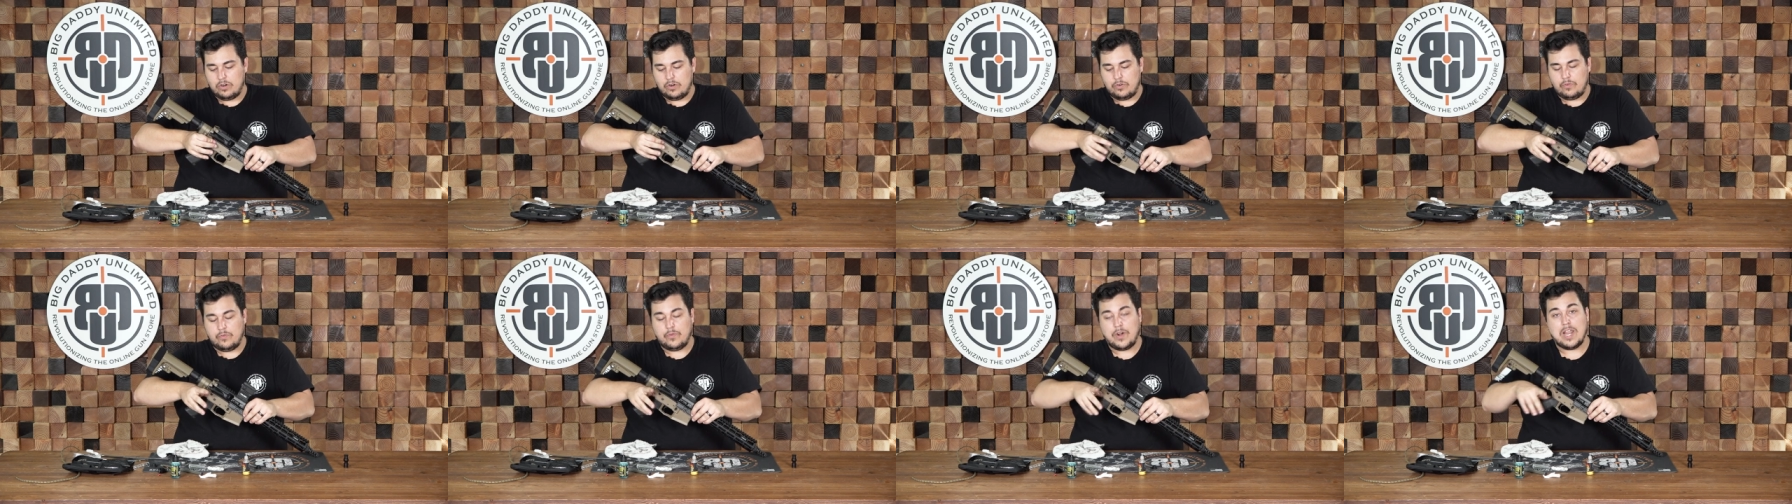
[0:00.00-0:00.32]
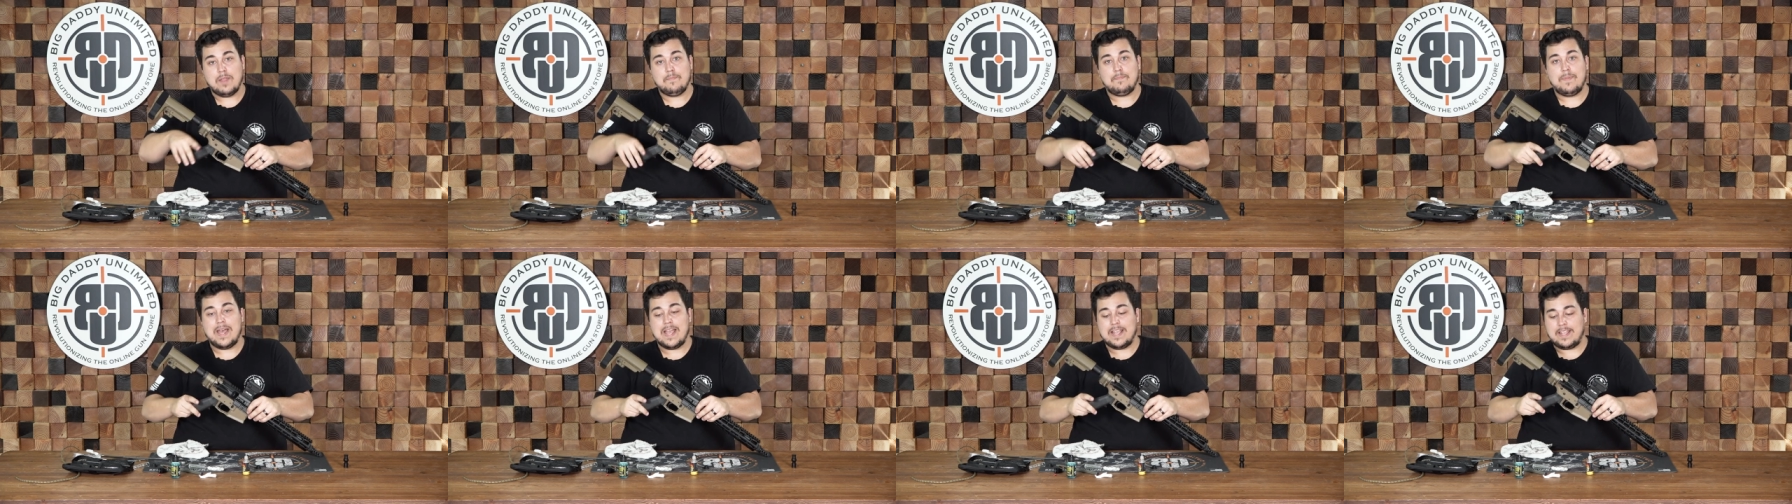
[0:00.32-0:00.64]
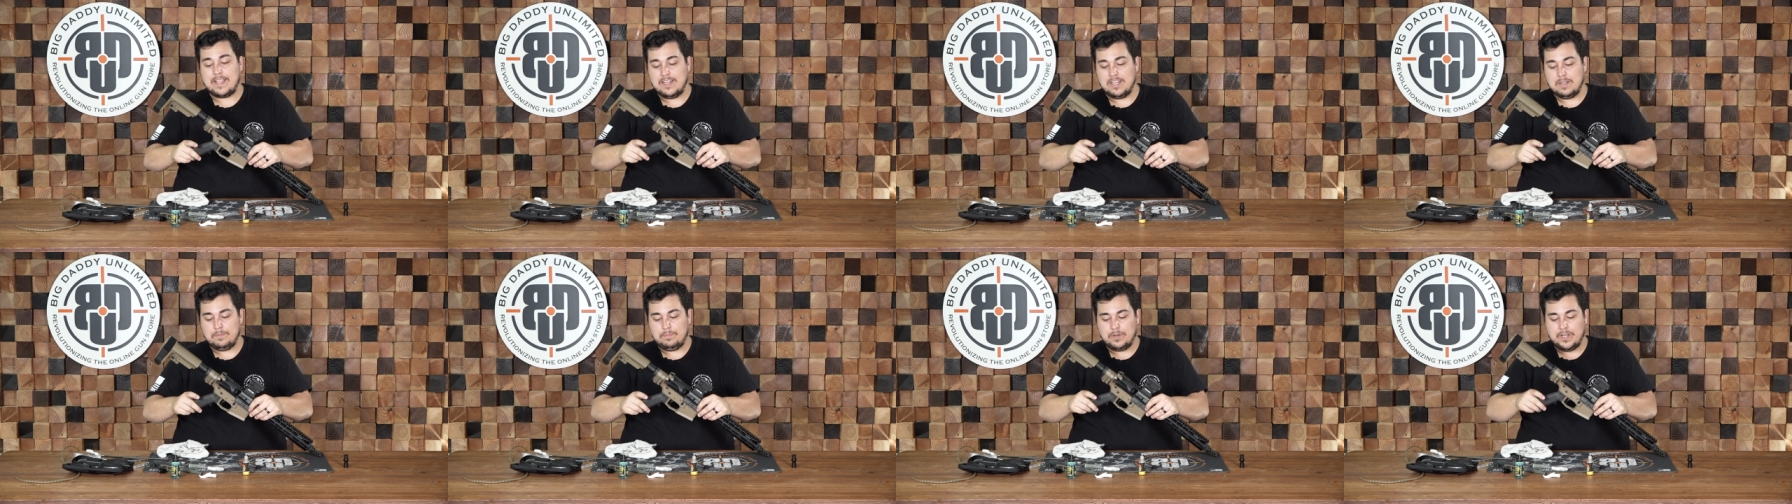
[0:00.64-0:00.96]
right
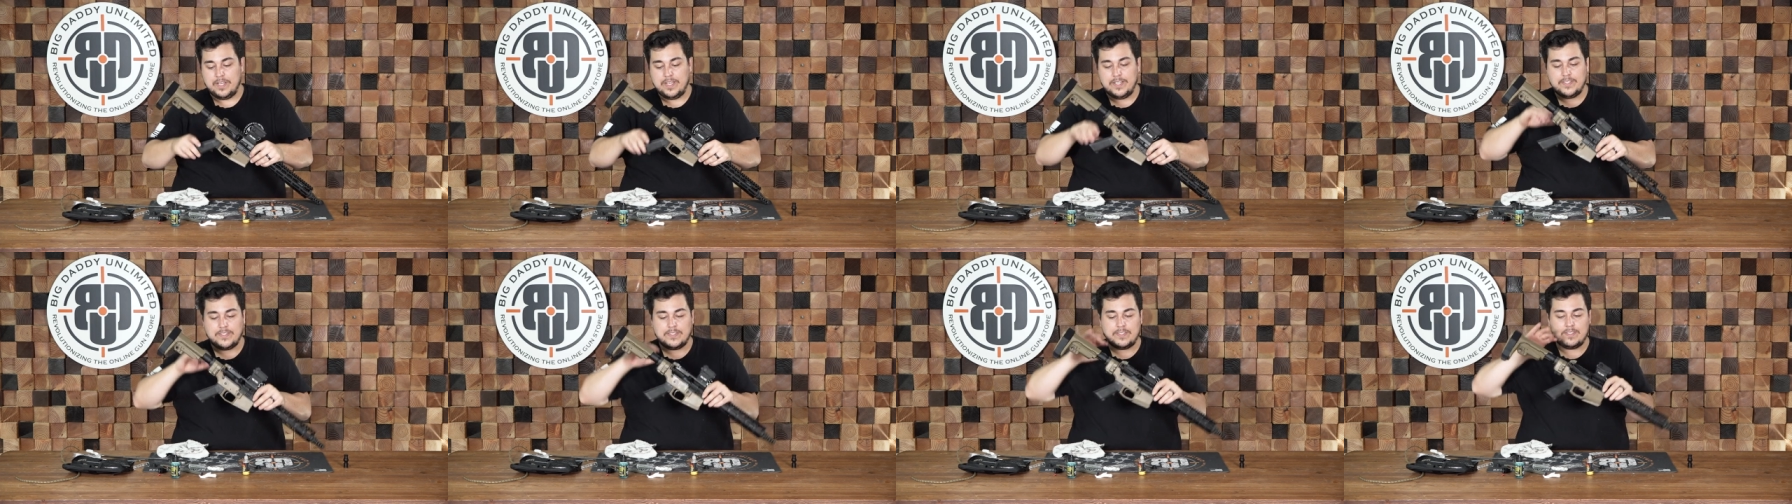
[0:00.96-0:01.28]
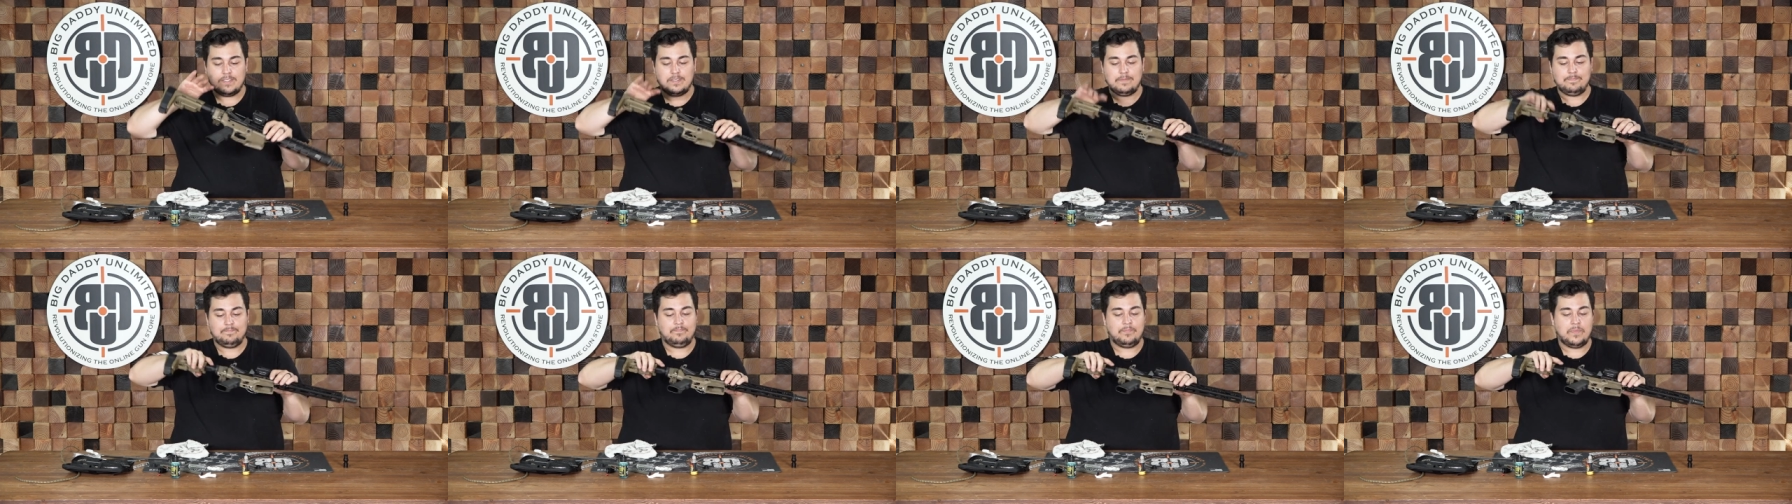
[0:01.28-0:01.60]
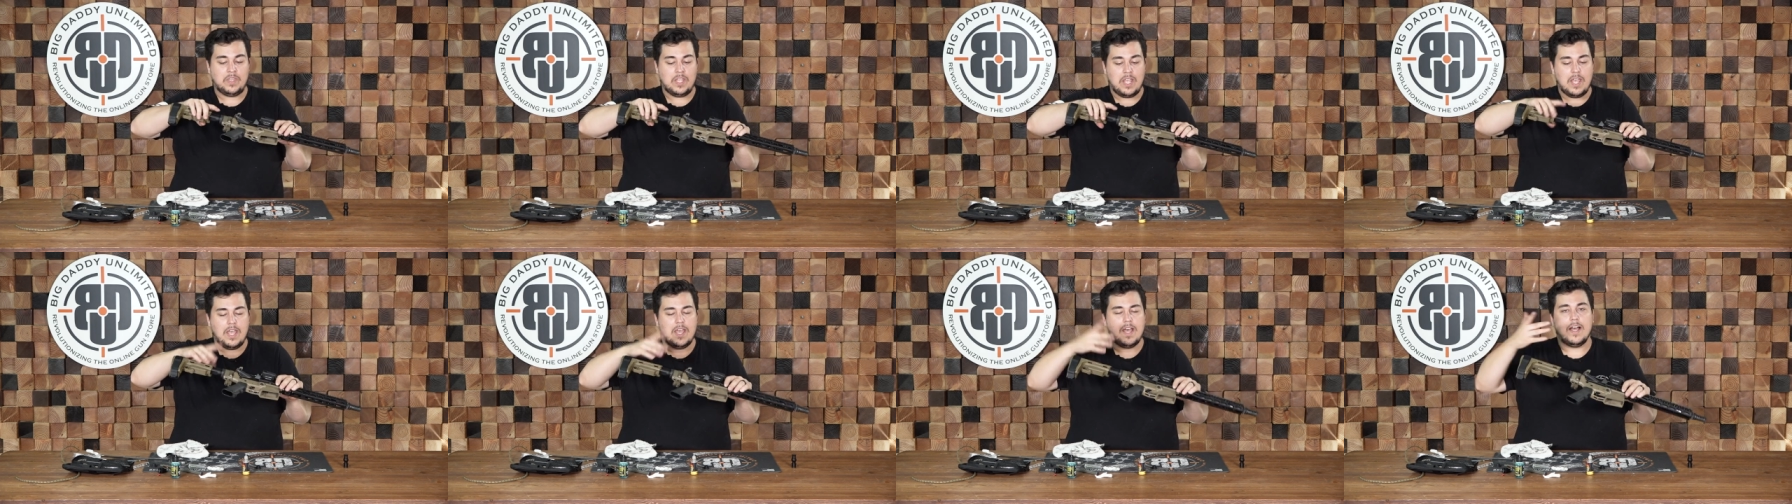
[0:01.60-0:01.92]
back into place.
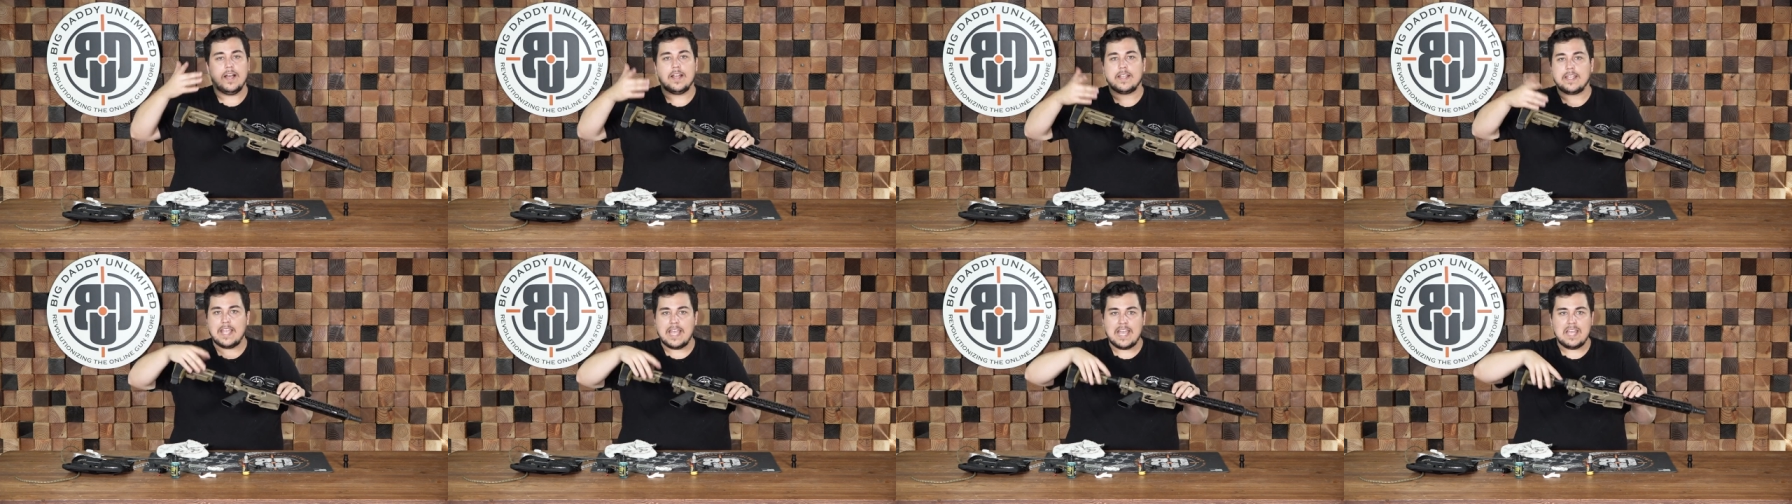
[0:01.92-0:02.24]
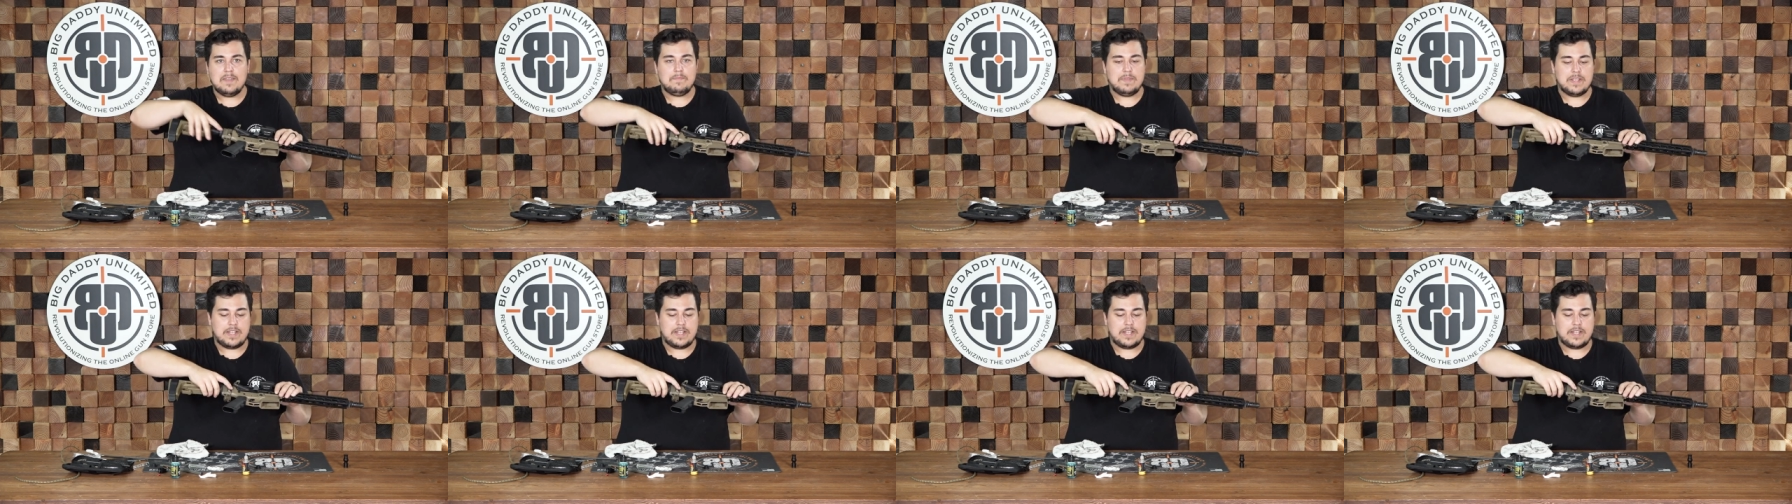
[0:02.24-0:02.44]
Again,